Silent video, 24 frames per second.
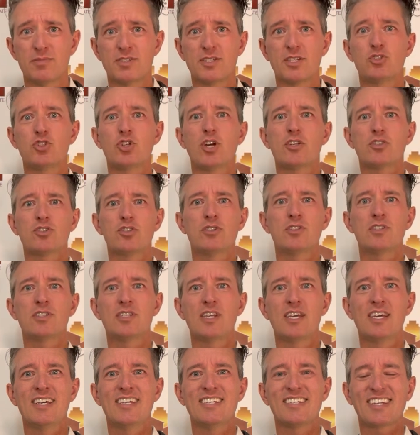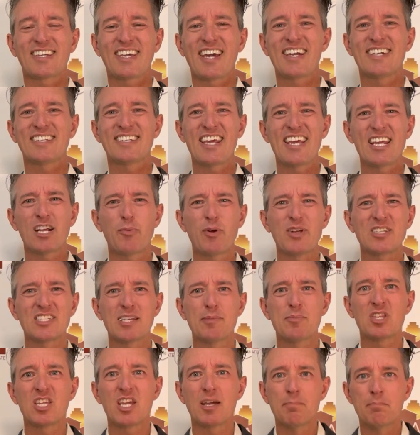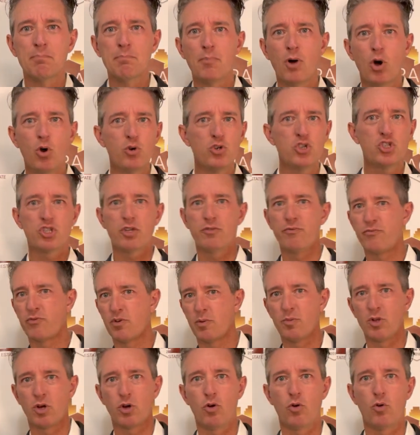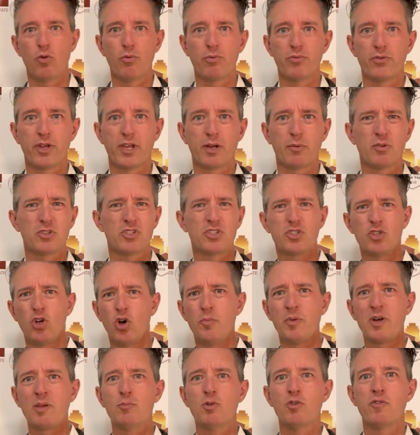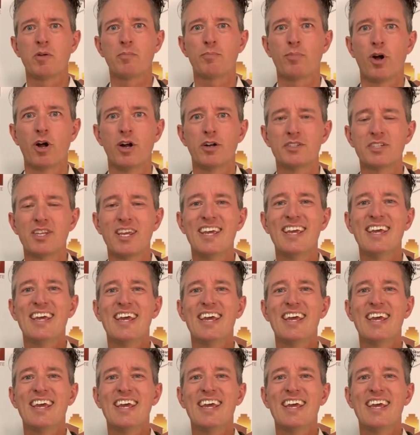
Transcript: suggestions to kind of take away some of the emotion from the whole thing with so many moving parts